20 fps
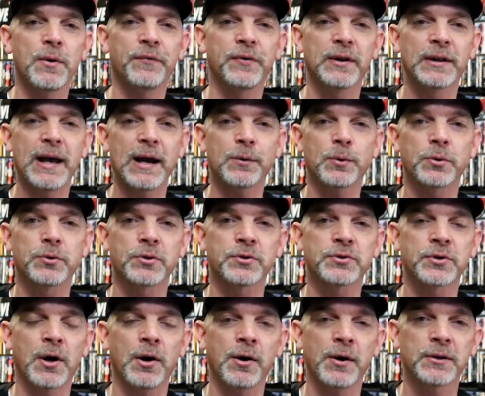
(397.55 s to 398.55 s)
If you like what you
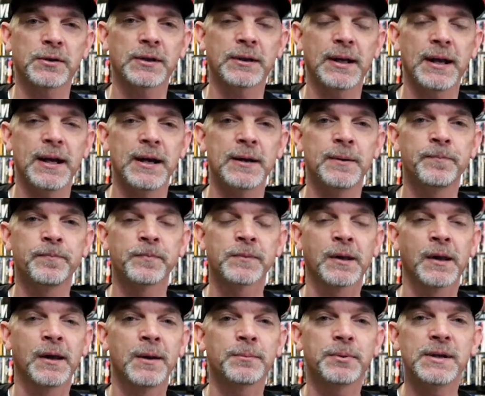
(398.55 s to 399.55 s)
saw here today,
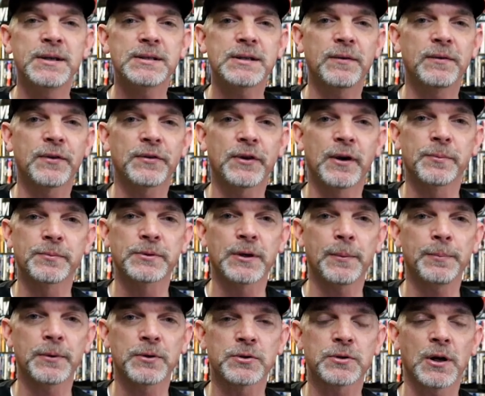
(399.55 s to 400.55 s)
please give it a thumbs
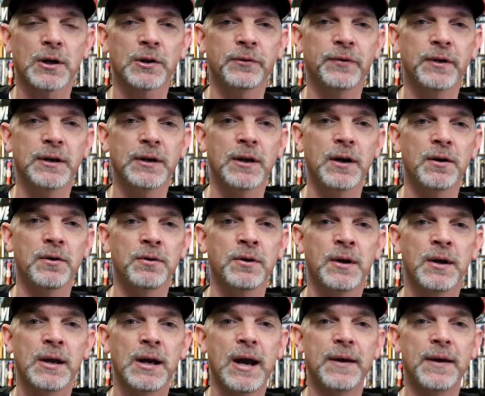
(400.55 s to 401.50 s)
up and share the video.